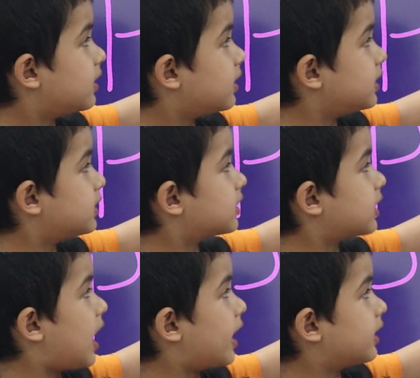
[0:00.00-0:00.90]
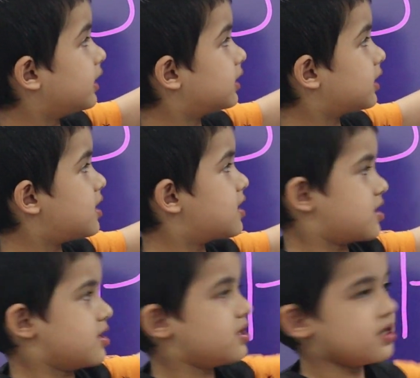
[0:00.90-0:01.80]
This cat is
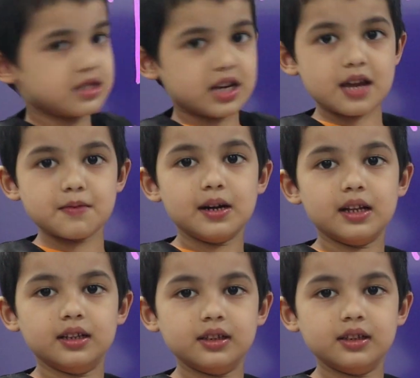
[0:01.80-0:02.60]
under the table.